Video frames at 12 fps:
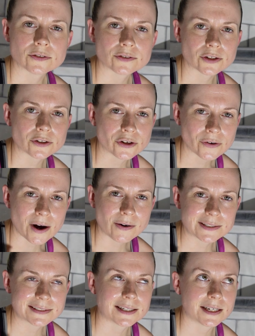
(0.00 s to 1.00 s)
So you know how I
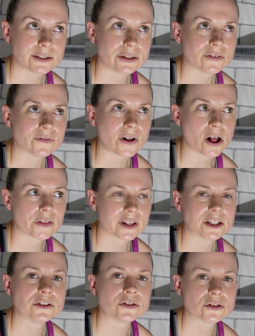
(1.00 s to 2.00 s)
said to follow the
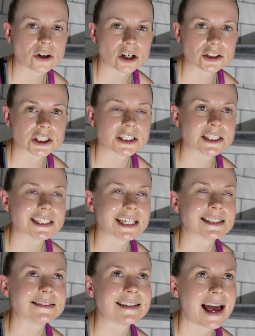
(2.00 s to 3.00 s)
instructions
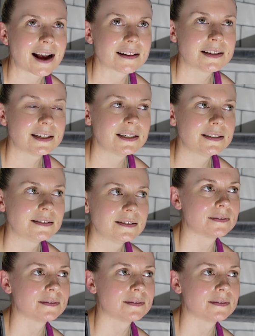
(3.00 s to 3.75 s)
exactly?